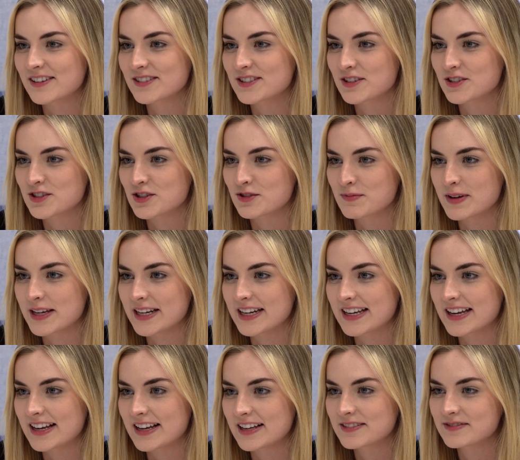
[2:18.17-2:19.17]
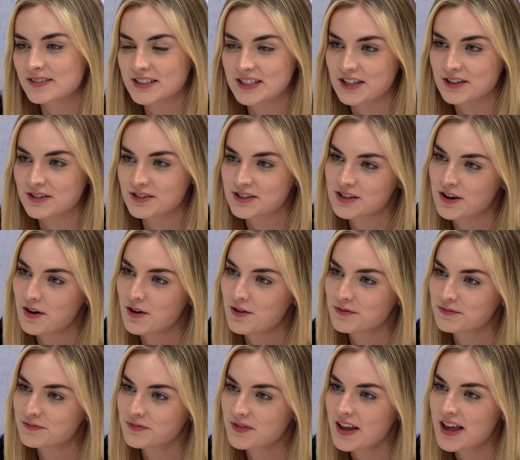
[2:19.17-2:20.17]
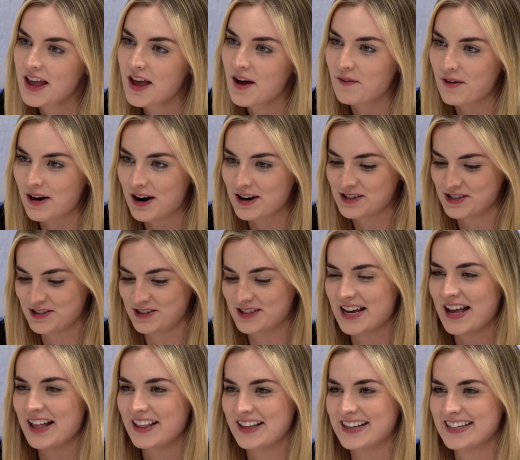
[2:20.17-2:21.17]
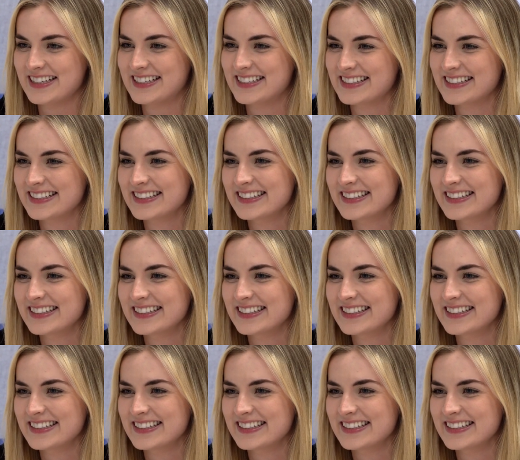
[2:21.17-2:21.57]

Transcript: social media to you. So why don't you tell us?